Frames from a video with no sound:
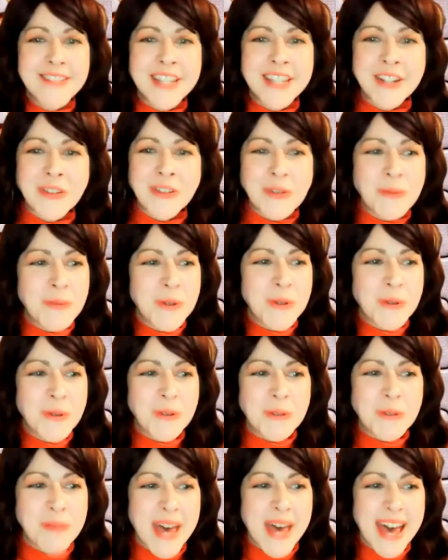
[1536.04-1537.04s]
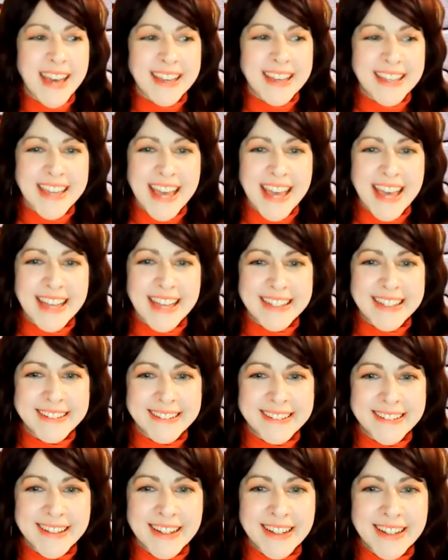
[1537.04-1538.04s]
you to the moon and back again.
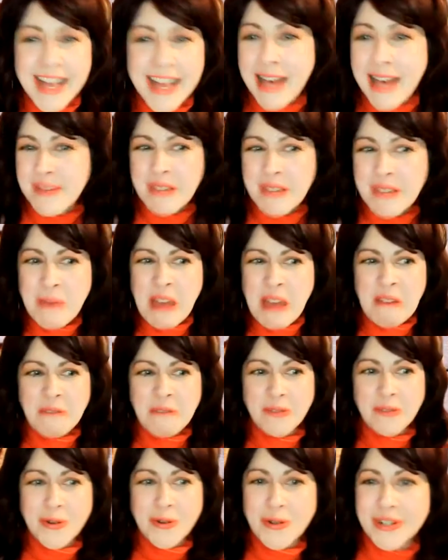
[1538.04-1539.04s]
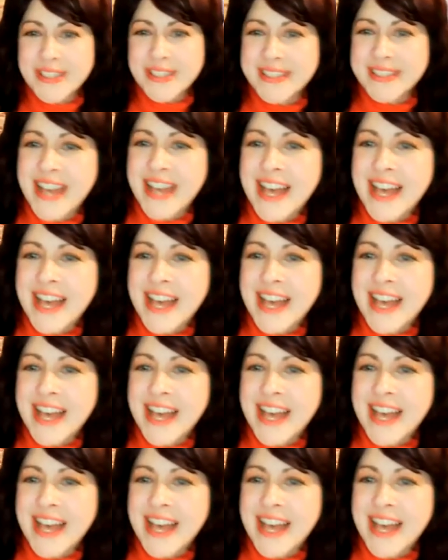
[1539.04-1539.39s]
I mean men, of course.